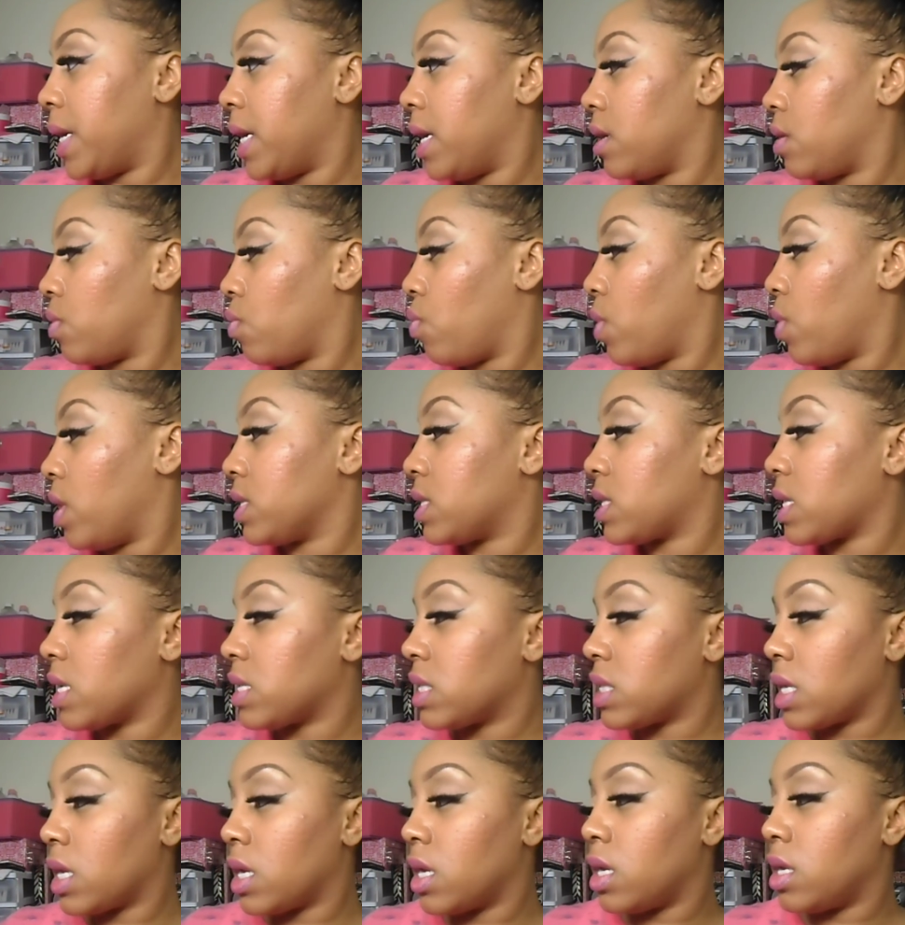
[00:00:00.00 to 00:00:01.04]
But once I
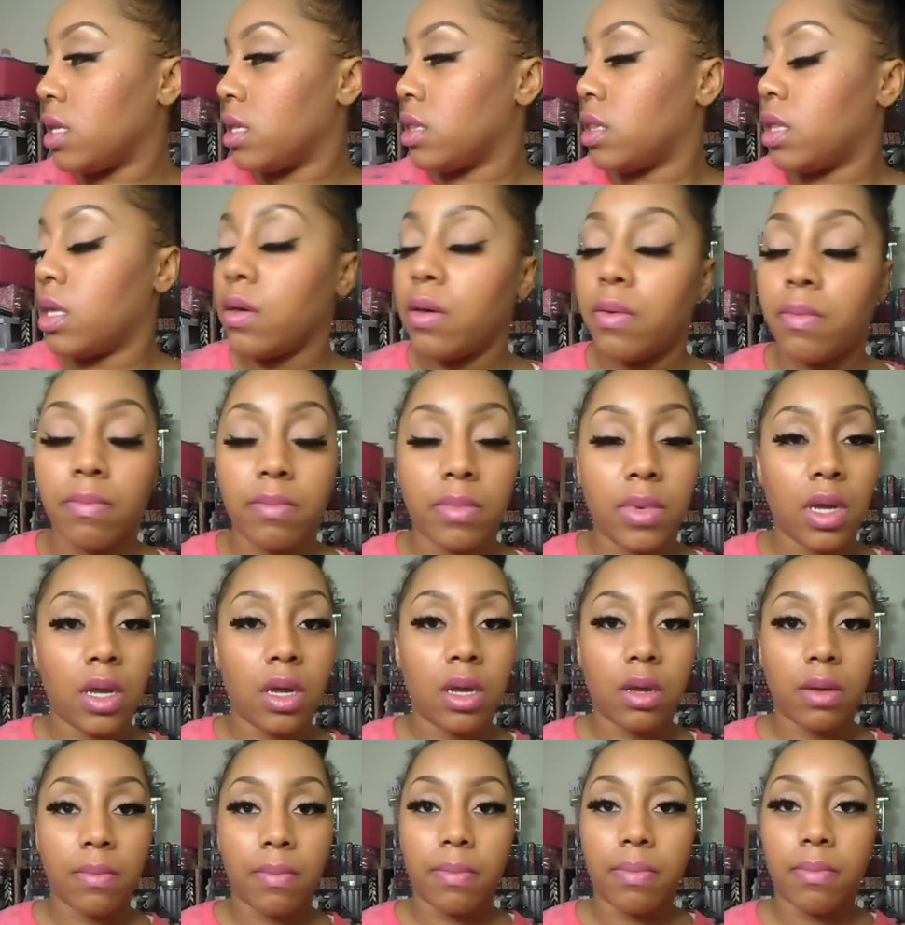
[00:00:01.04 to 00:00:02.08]
seen them
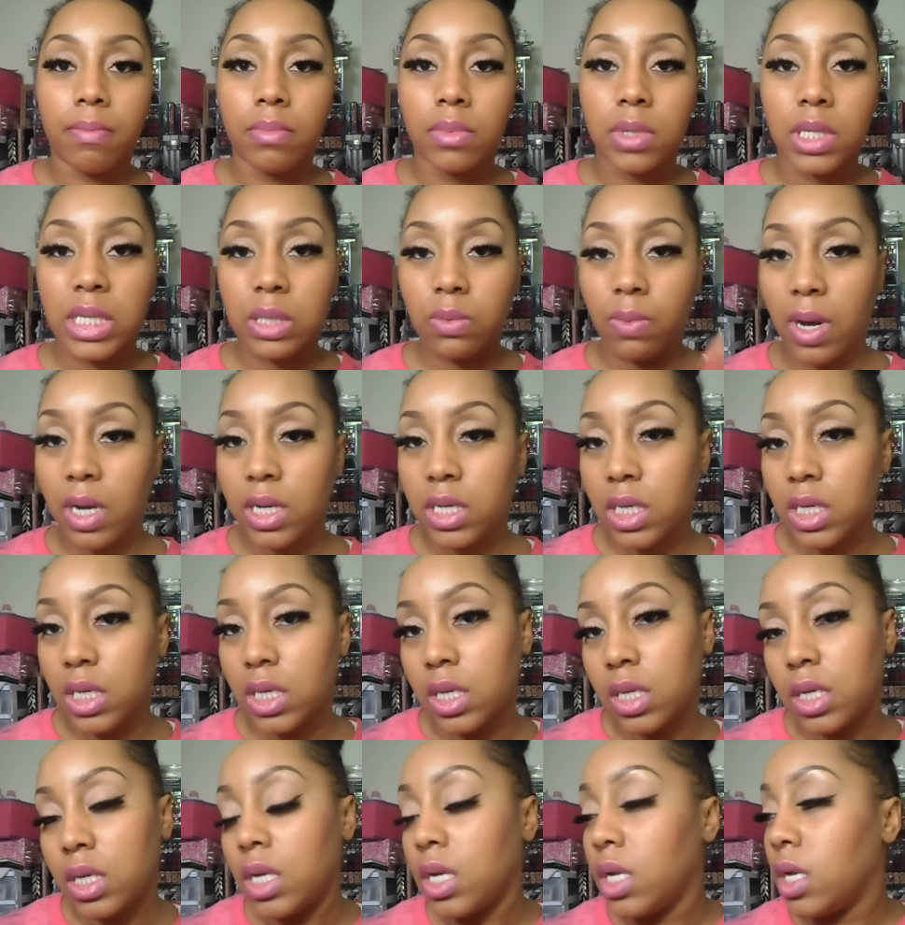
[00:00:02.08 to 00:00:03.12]
swatch
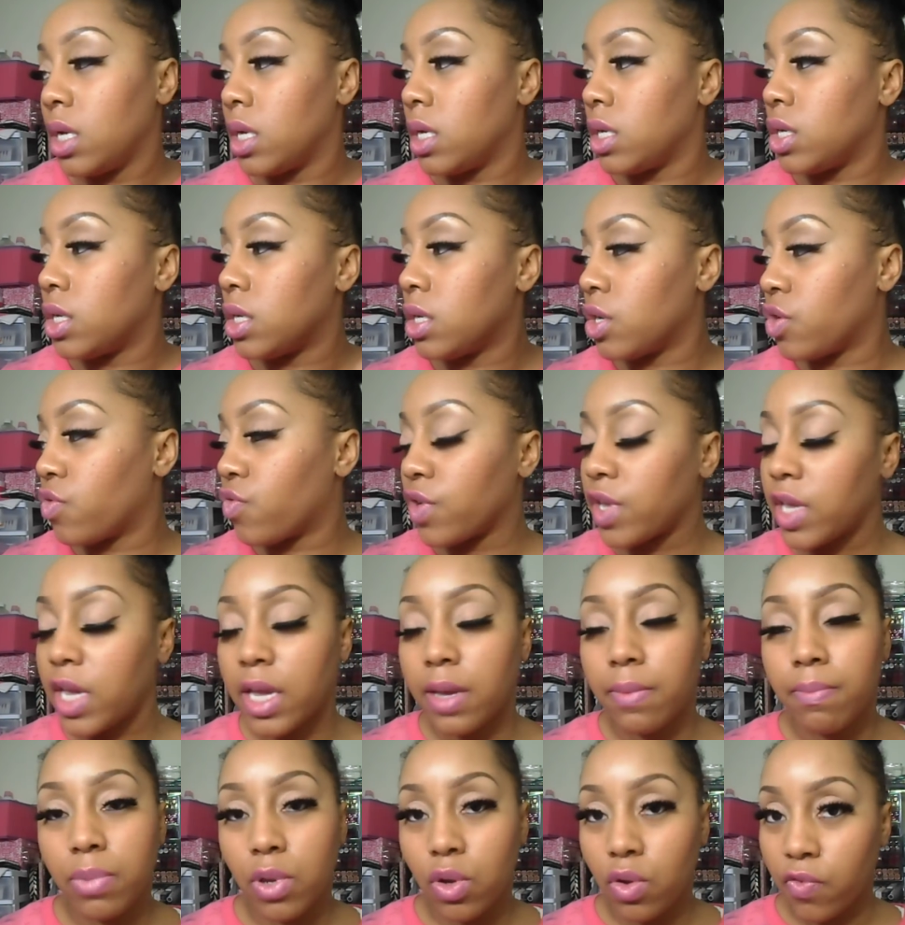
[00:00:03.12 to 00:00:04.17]
it,
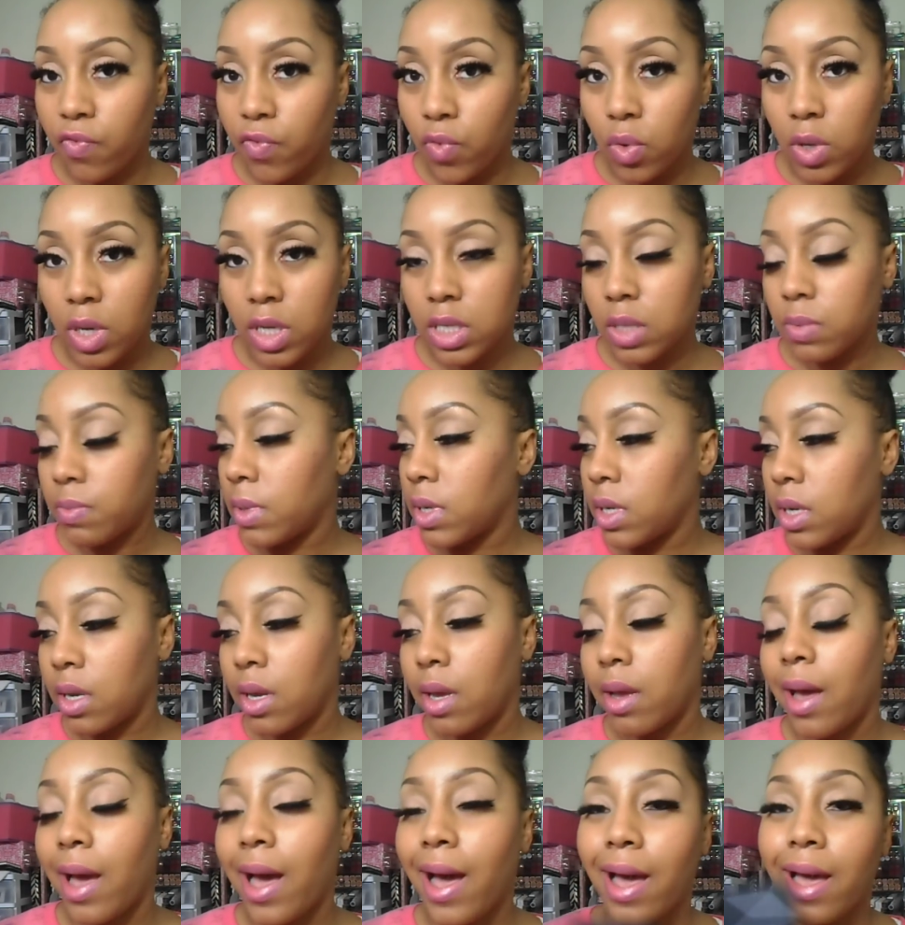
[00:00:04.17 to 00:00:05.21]
create beautiful looks with
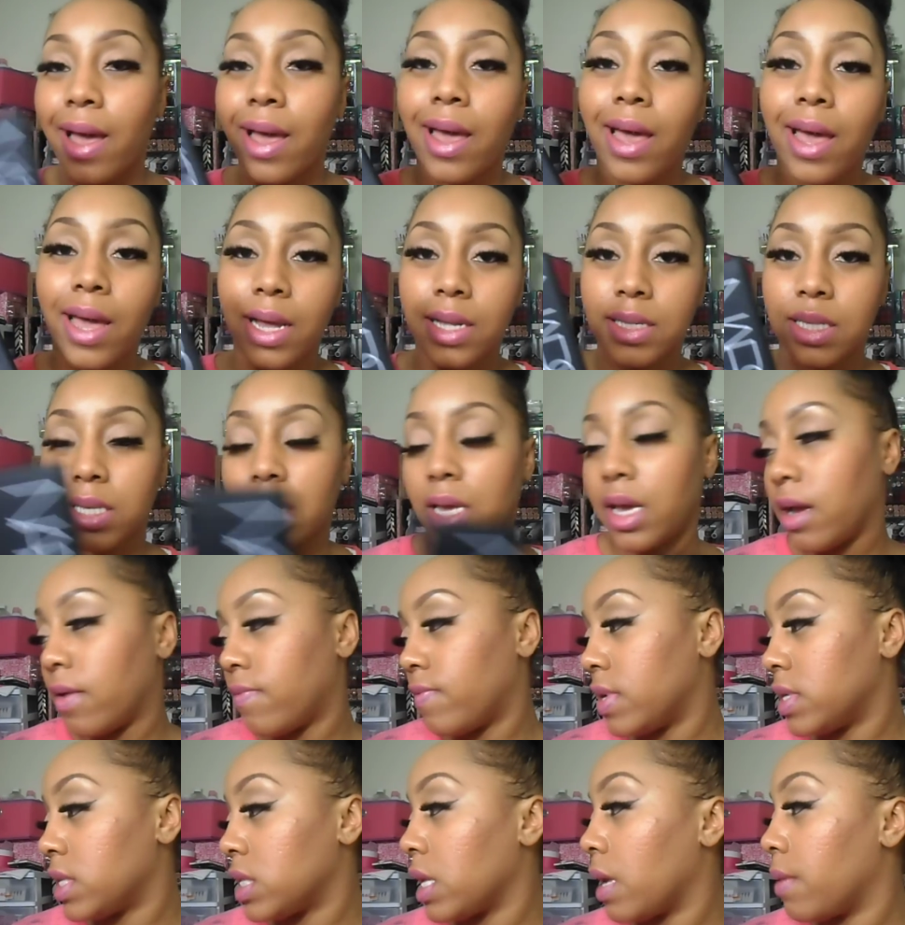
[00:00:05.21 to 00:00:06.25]
it, I had to
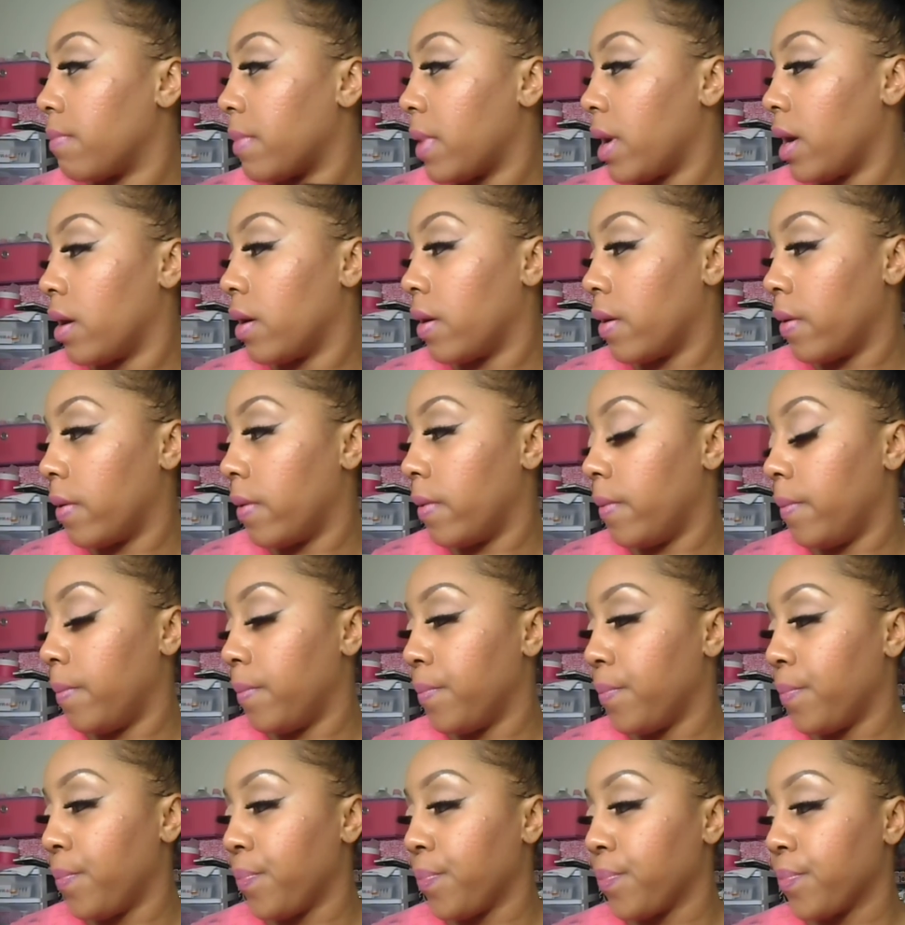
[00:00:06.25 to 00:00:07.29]
have this in my
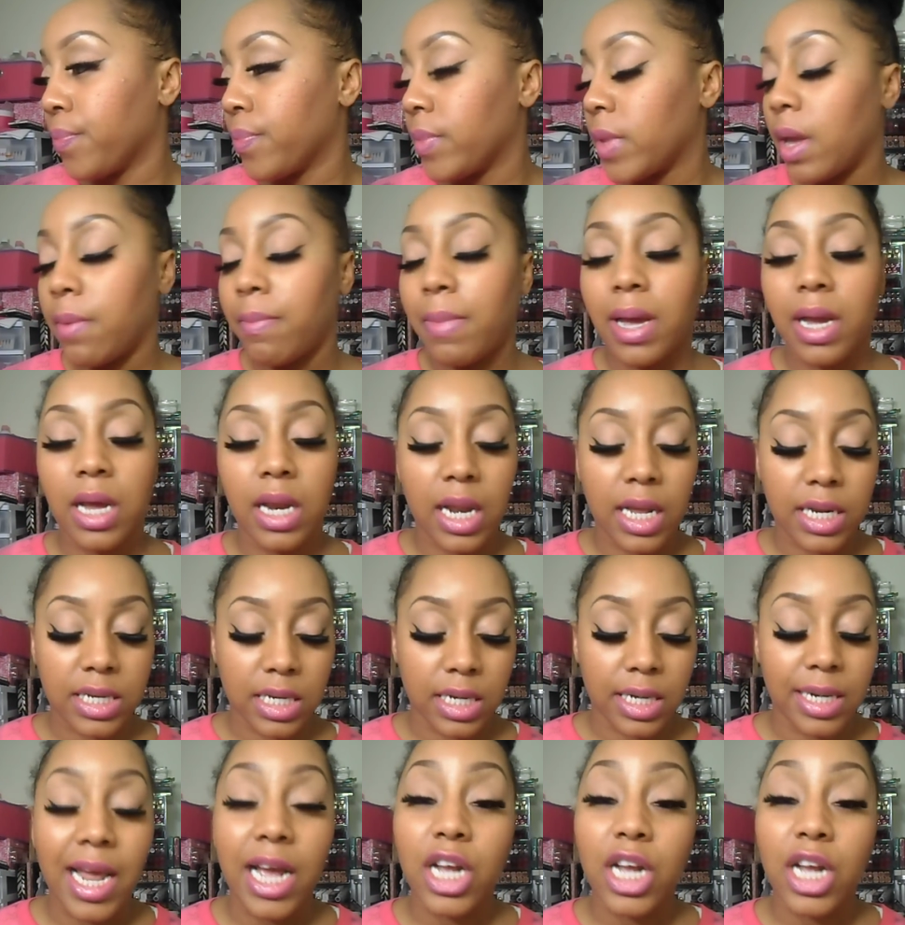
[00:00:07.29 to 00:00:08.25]
um in my collection.